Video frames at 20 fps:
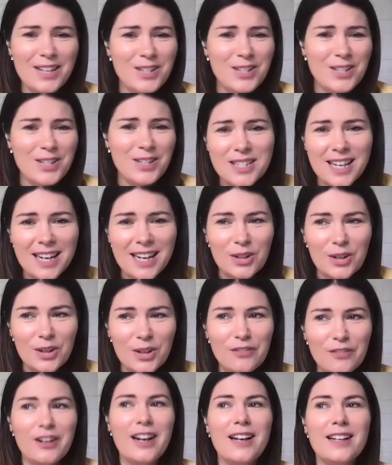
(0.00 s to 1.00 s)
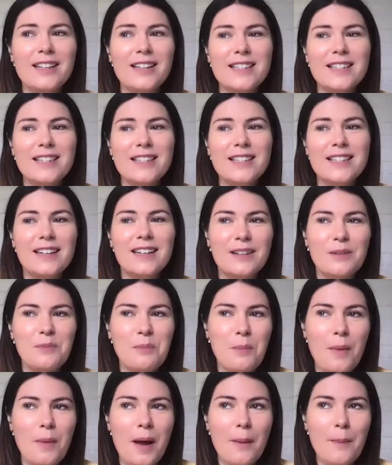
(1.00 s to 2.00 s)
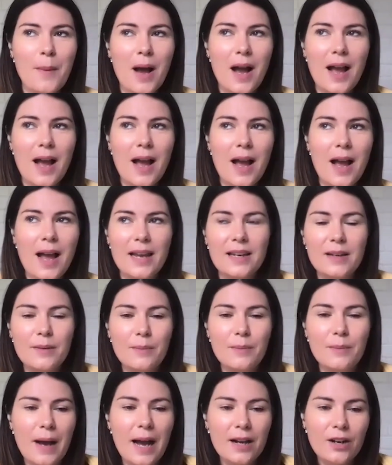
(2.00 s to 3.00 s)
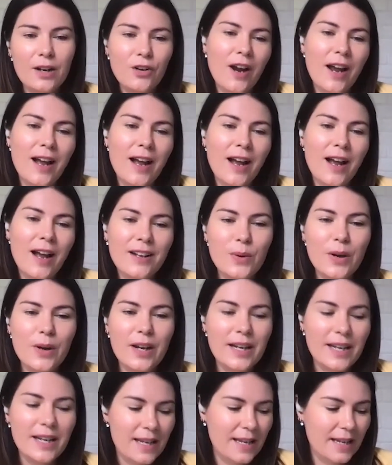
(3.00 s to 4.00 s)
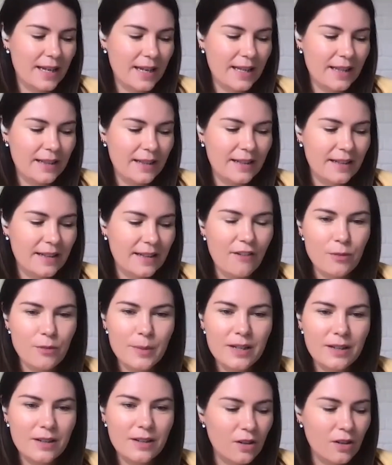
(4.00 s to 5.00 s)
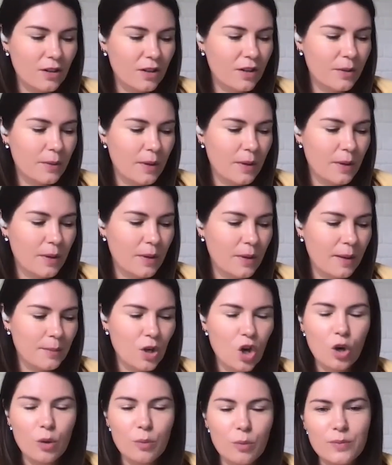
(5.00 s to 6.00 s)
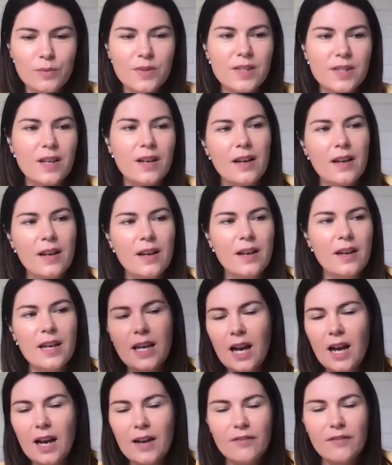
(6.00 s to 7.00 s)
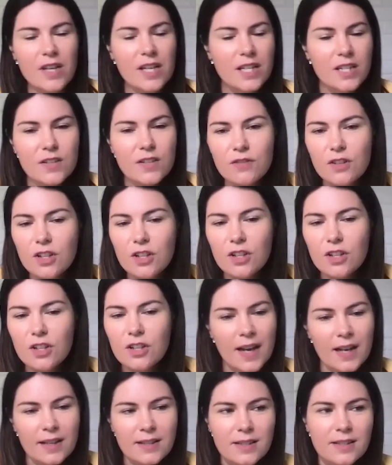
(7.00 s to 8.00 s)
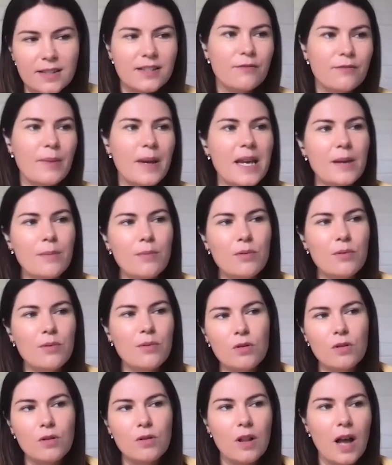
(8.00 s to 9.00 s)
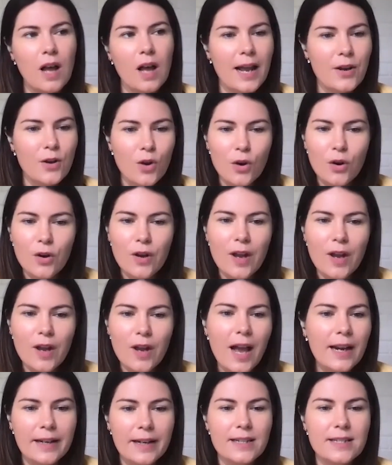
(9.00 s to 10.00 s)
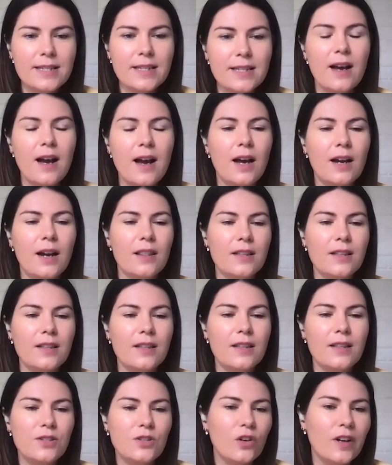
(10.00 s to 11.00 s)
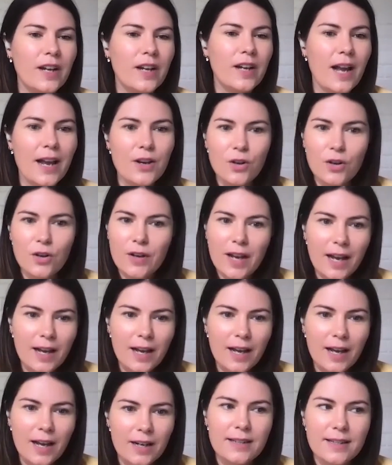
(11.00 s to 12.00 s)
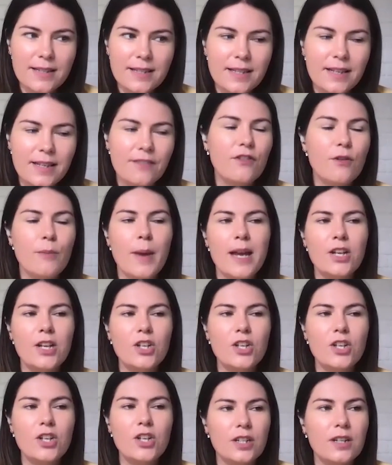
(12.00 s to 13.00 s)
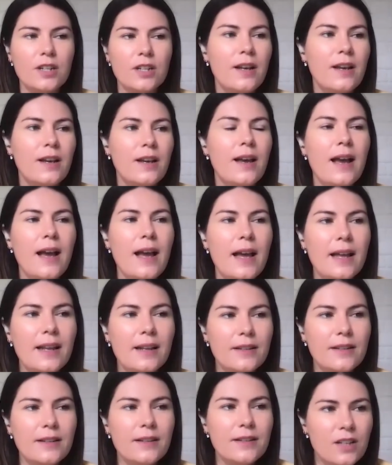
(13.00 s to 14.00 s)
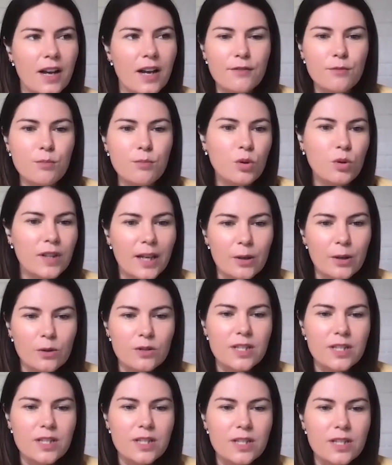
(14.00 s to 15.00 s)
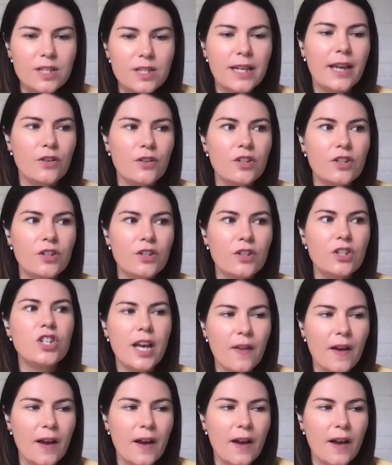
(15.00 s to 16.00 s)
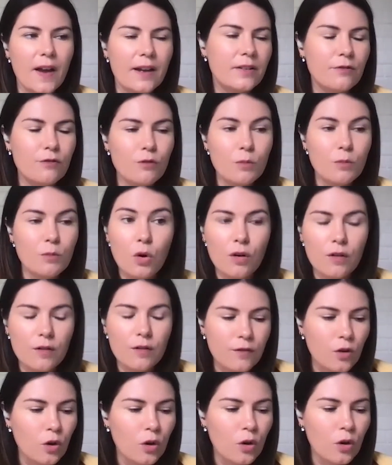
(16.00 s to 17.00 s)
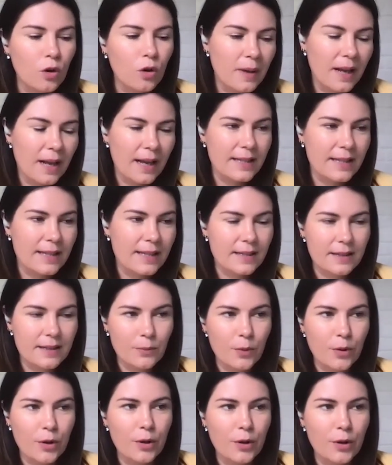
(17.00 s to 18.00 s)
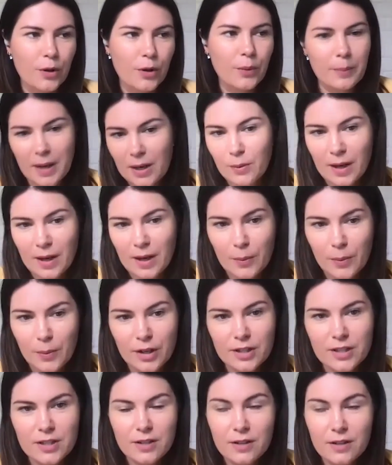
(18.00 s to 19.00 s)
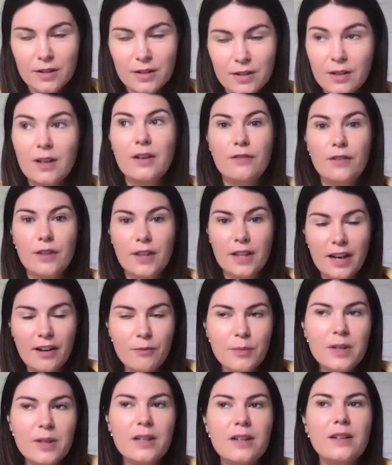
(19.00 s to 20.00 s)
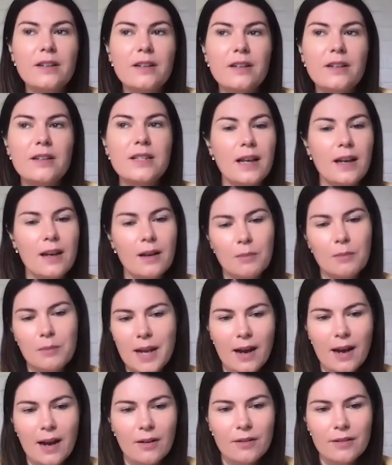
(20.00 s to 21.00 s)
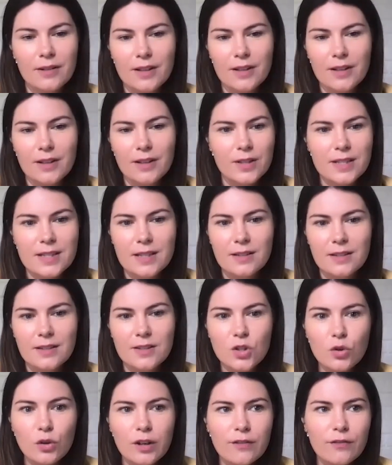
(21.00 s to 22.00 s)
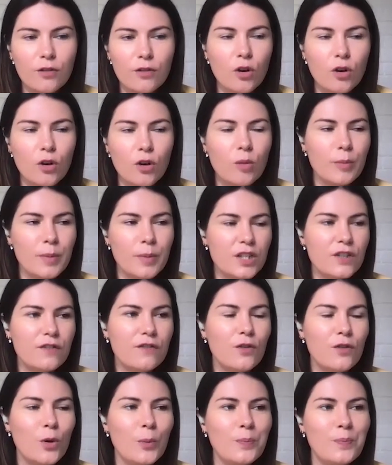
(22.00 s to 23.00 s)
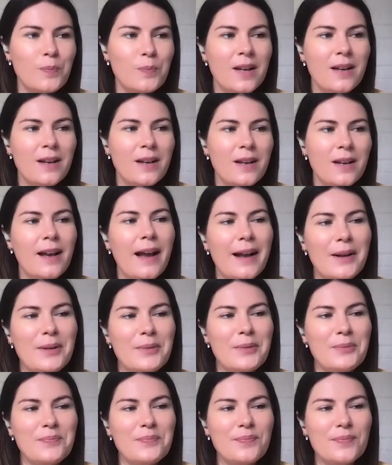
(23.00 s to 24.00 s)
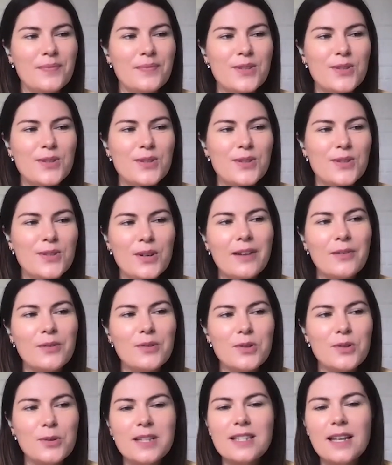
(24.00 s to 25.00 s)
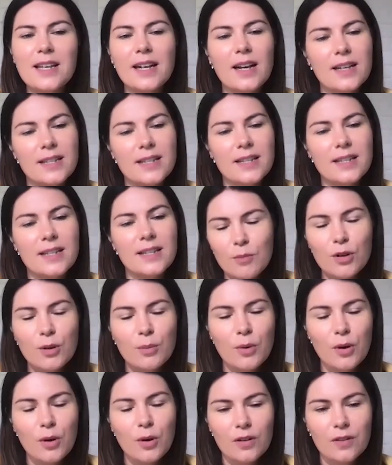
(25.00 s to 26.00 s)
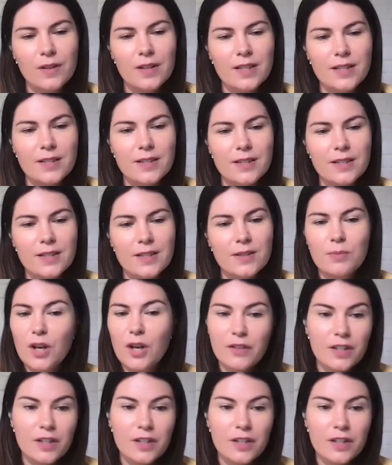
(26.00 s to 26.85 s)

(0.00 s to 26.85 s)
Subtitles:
I don't take no for an answer. My background working in government comms, I've interviewed thousands of people. I know how to get to the heart of the story. I know how to elicit information and kind of put that all together and share that in report form, as it were, back when I worked for the government. Now, it's in story form or pitch form. So yeah, it was almost like I stumbled upon this